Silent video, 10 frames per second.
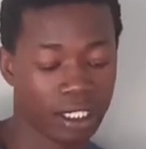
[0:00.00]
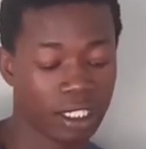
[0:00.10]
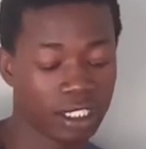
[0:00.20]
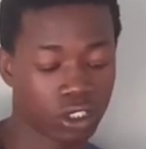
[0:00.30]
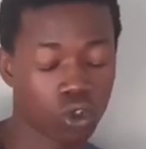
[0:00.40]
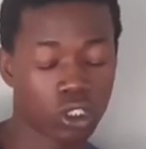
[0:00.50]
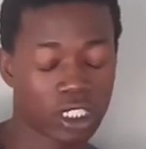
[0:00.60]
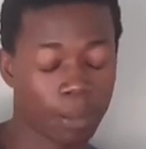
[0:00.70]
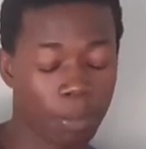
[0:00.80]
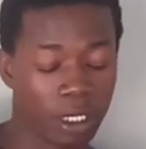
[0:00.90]
these notes
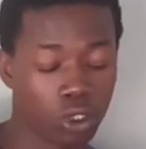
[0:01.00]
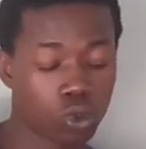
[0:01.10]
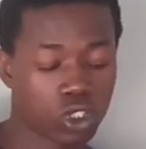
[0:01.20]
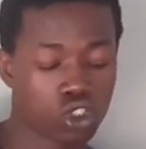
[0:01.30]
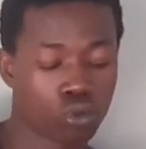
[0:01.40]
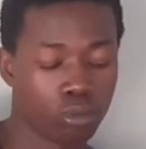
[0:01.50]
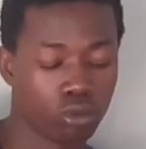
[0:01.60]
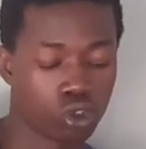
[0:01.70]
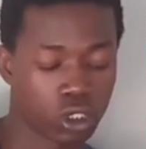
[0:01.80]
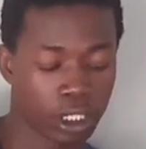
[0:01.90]
have been used
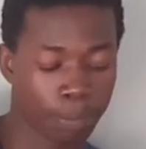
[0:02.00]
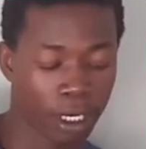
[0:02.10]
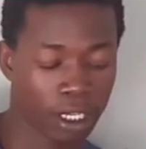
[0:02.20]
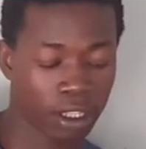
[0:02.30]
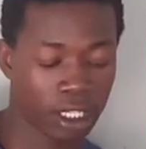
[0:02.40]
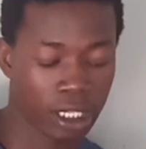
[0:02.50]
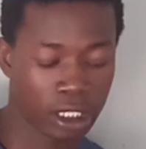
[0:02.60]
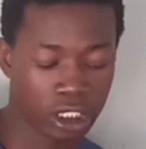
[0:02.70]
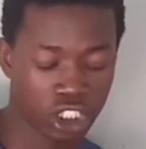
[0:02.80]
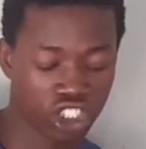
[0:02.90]
to separate
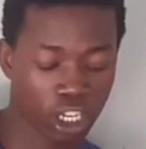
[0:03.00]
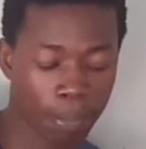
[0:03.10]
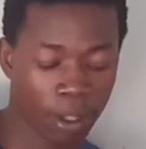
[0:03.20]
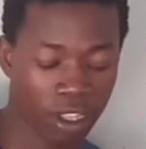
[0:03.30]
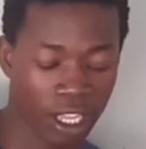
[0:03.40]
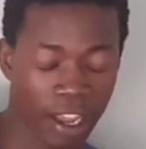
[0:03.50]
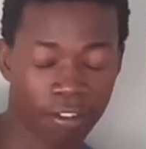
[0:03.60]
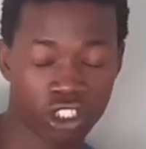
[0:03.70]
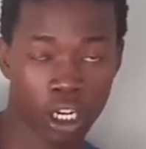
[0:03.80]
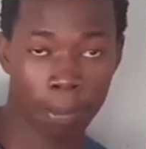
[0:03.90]
the D sharp and the F
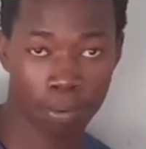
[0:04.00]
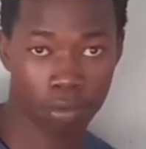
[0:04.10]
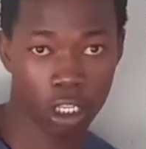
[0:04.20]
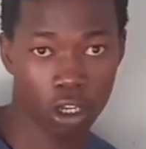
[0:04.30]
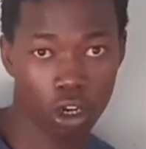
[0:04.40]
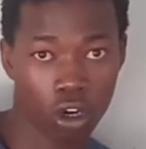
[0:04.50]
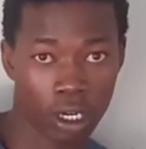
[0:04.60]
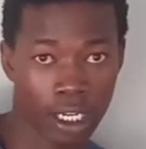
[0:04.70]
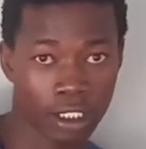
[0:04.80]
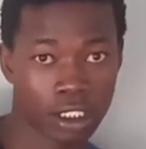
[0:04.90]
sharp,
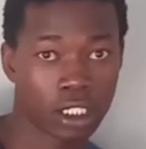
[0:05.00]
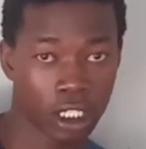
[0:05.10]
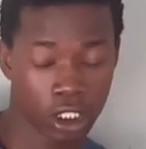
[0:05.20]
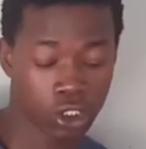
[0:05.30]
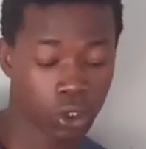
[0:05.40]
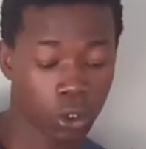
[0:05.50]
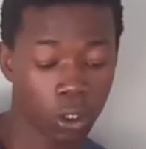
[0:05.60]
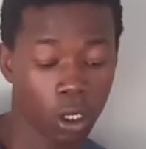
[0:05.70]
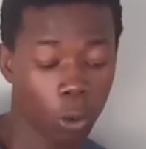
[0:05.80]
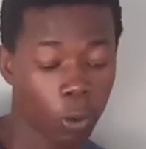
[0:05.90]
alright?
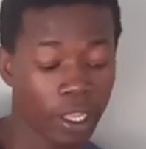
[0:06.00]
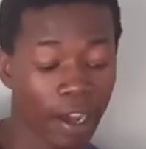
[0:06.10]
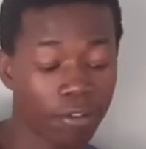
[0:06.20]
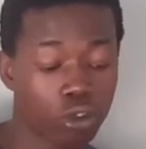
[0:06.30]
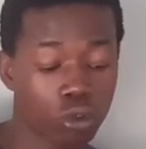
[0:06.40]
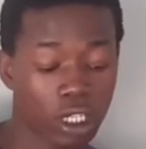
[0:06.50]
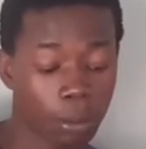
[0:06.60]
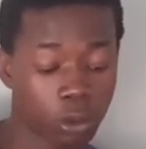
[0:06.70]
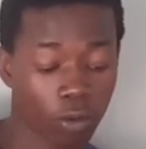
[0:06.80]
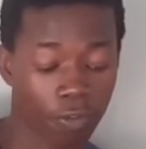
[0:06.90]
So we have two
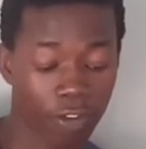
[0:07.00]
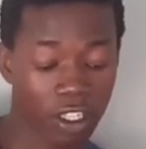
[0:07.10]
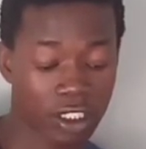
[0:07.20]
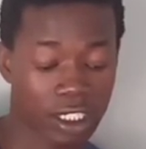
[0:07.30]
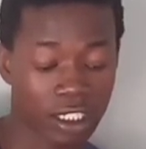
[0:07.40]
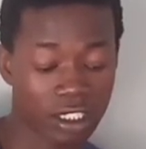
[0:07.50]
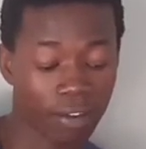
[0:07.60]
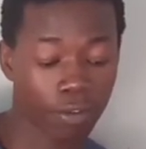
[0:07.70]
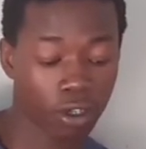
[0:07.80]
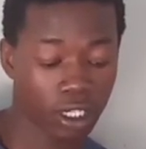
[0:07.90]
types of fixed
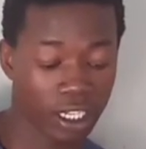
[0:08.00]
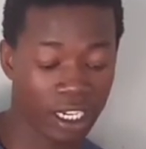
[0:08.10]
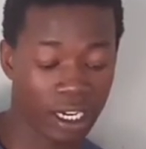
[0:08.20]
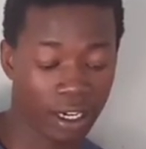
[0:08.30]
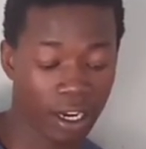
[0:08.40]
interval in